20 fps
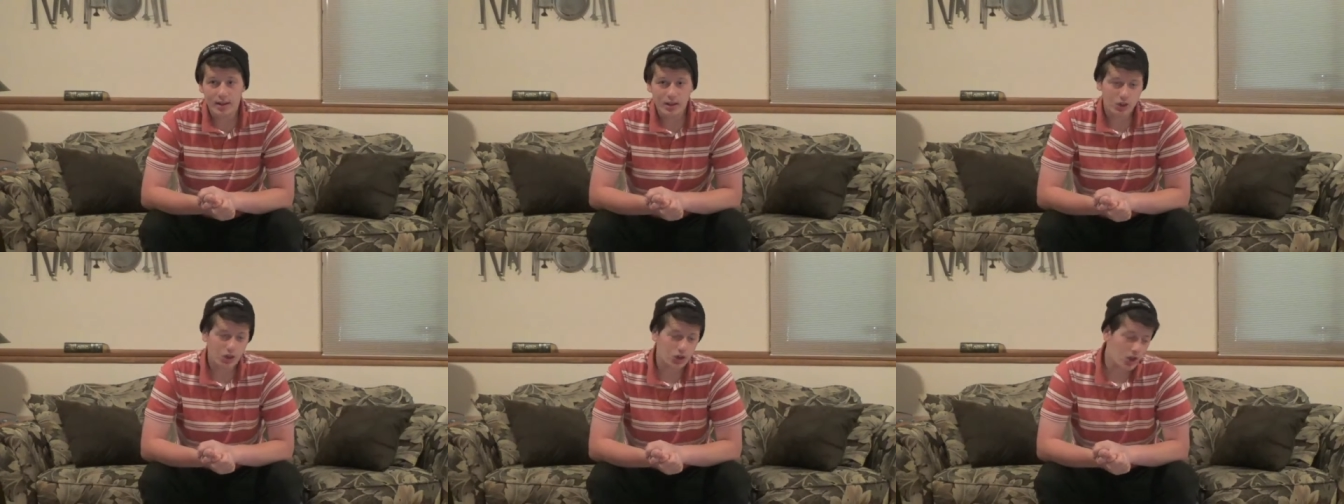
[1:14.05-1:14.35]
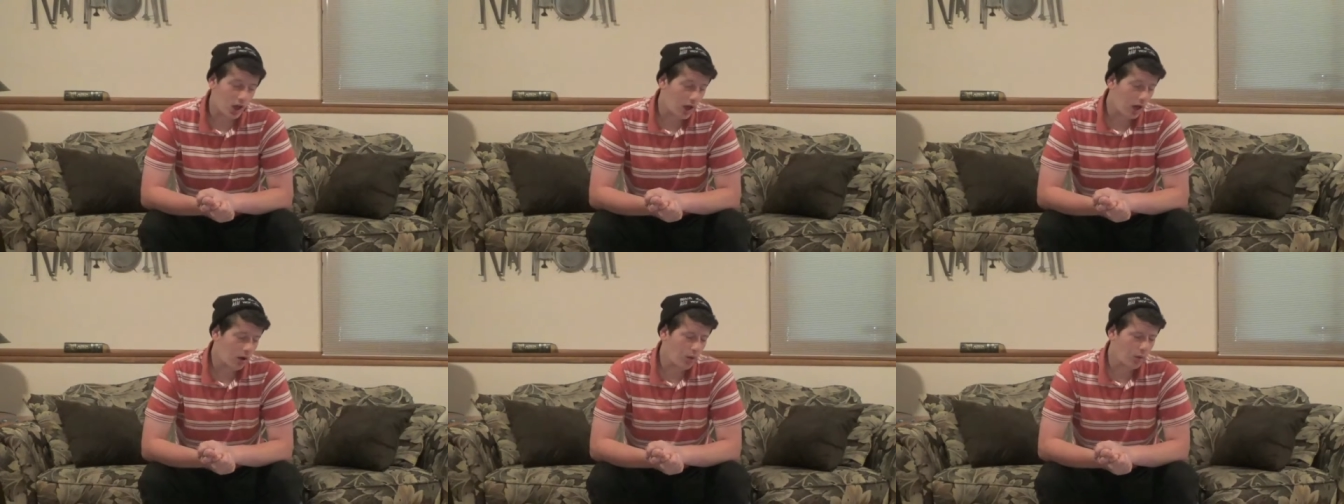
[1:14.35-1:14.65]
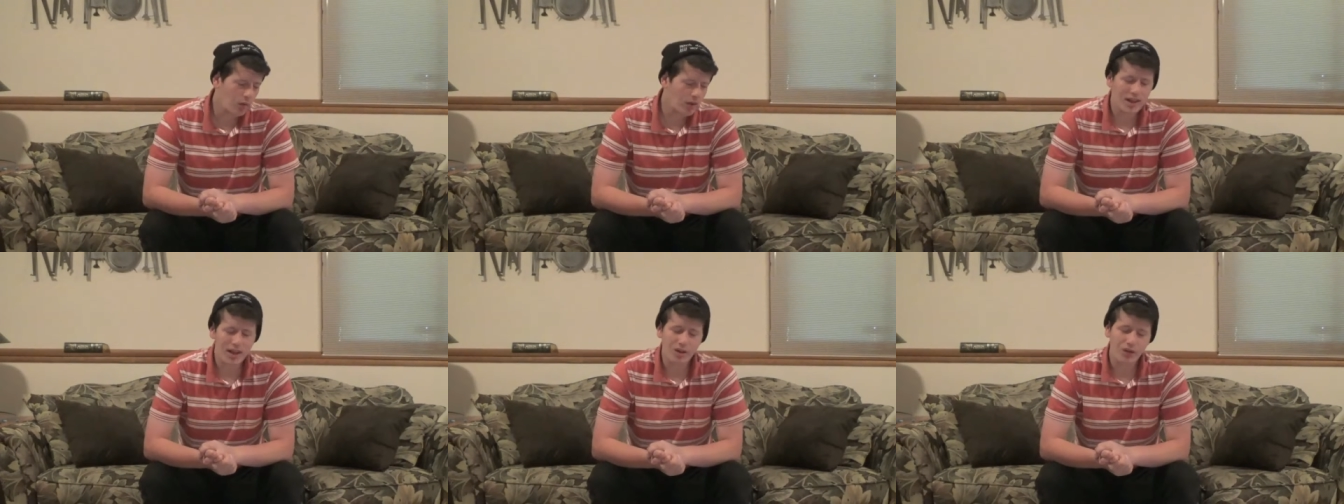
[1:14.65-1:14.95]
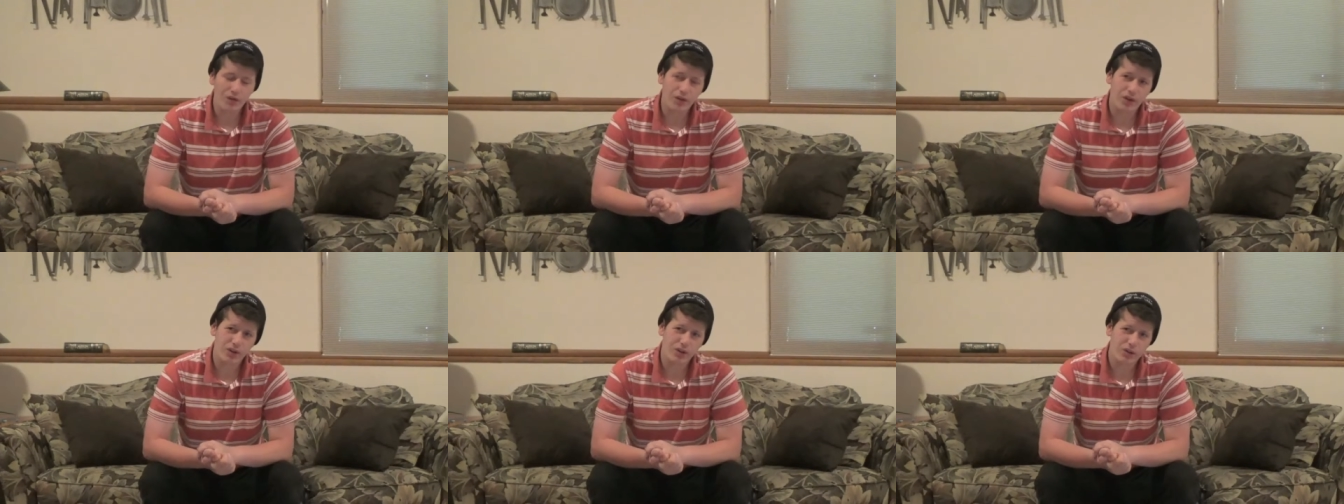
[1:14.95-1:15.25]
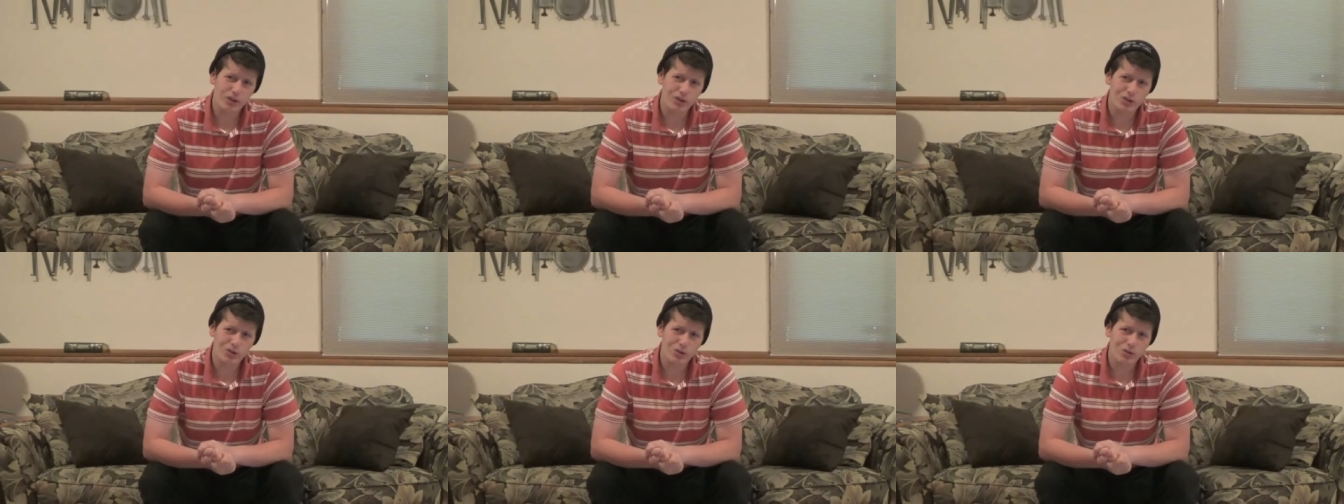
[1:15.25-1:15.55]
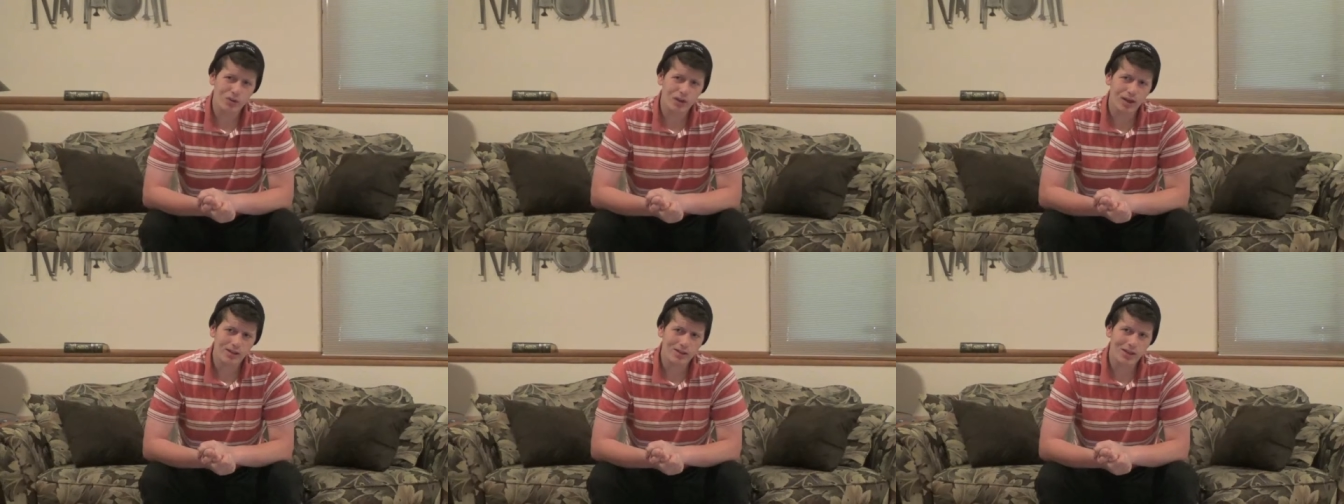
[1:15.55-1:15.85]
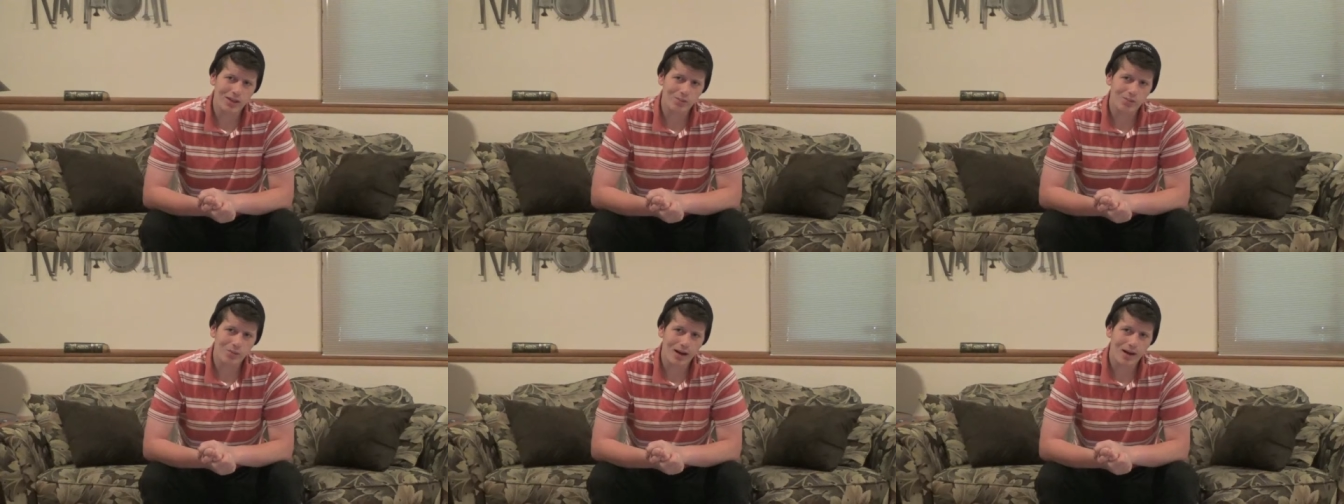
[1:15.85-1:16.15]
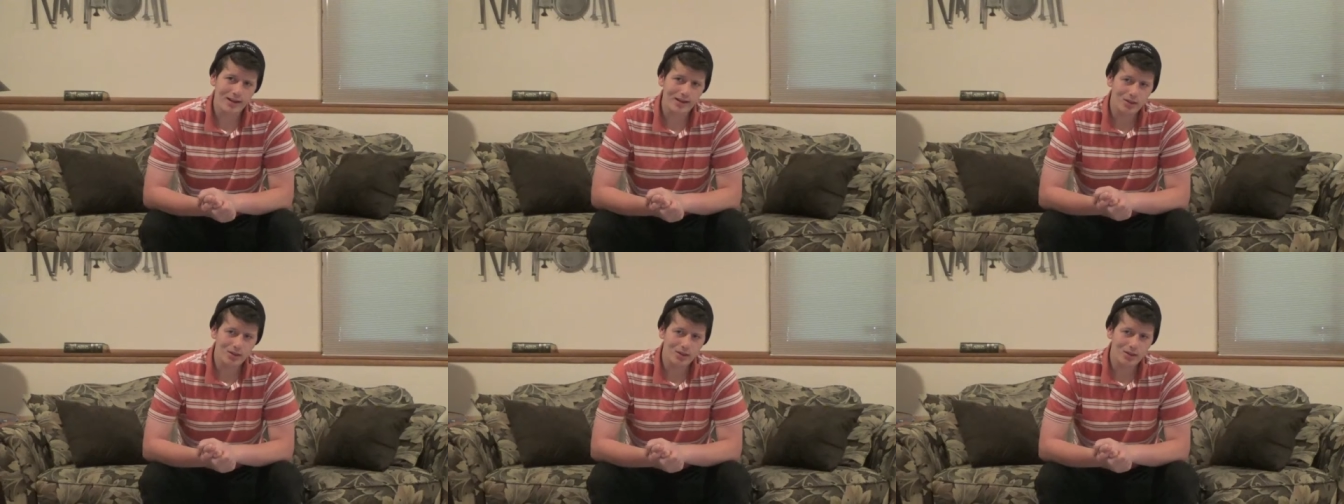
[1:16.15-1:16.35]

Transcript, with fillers: So without further ado, let's get right